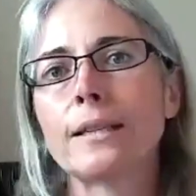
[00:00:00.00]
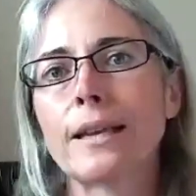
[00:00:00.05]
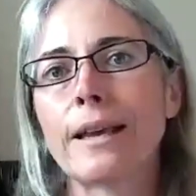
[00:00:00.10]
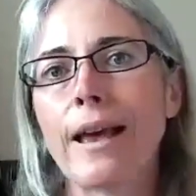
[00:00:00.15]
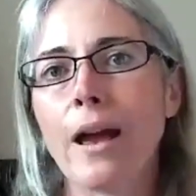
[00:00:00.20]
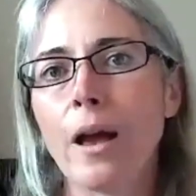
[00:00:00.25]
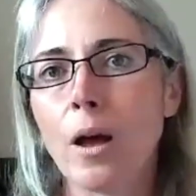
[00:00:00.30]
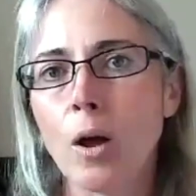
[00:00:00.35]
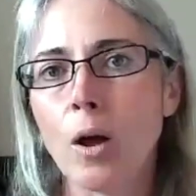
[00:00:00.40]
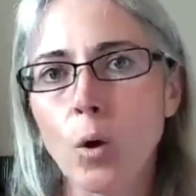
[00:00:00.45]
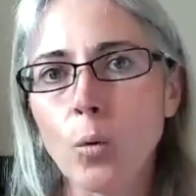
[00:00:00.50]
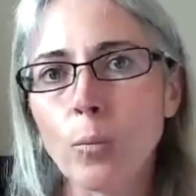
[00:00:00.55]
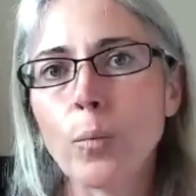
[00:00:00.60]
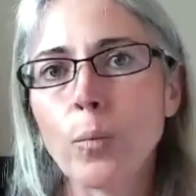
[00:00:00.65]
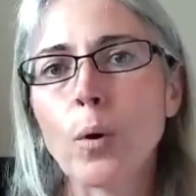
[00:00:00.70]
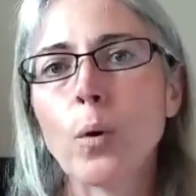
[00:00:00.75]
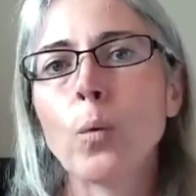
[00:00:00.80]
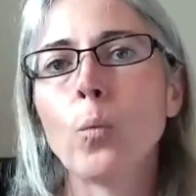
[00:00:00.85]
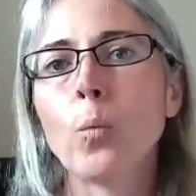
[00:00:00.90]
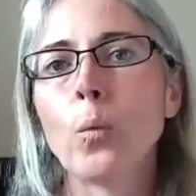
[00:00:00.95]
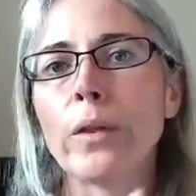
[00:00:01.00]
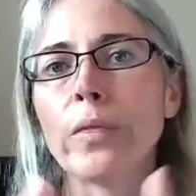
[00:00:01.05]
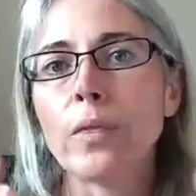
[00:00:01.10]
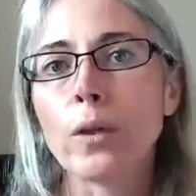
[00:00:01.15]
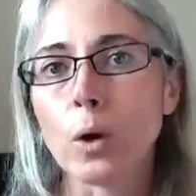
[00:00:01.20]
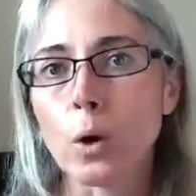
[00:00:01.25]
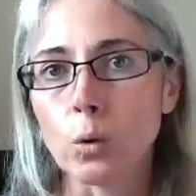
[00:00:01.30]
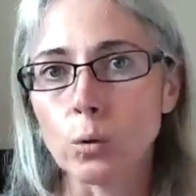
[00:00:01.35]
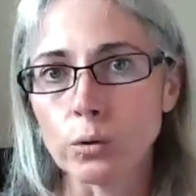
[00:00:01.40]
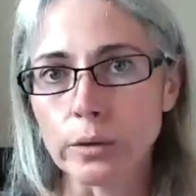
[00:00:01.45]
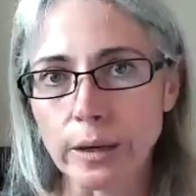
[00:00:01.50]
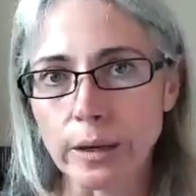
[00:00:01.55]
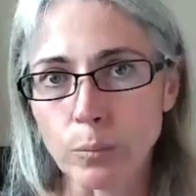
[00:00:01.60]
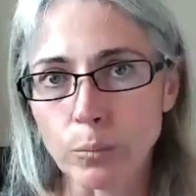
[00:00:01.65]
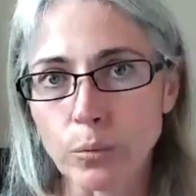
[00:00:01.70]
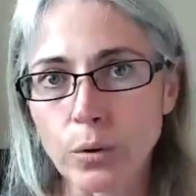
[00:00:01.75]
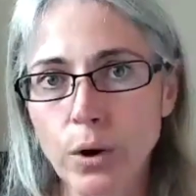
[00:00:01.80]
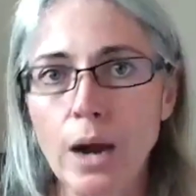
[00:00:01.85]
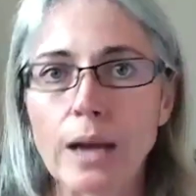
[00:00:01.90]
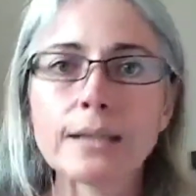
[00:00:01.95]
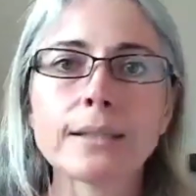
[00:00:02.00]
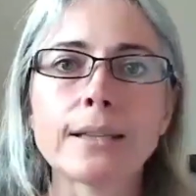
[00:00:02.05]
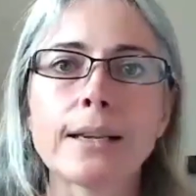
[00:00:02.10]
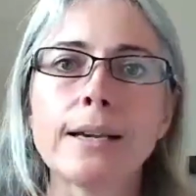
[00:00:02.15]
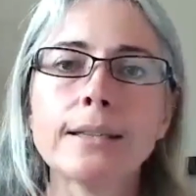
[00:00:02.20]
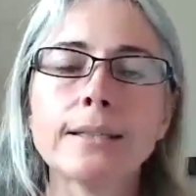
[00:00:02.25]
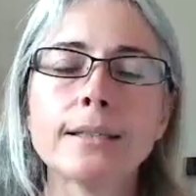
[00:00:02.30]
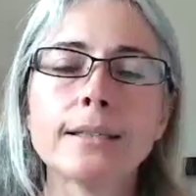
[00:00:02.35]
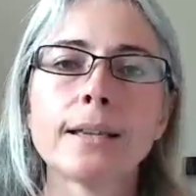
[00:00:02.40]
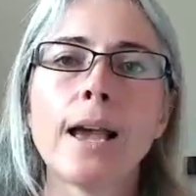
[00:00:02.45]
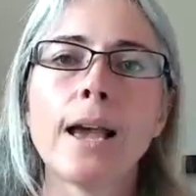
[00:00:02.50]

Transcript: help with the cooling process.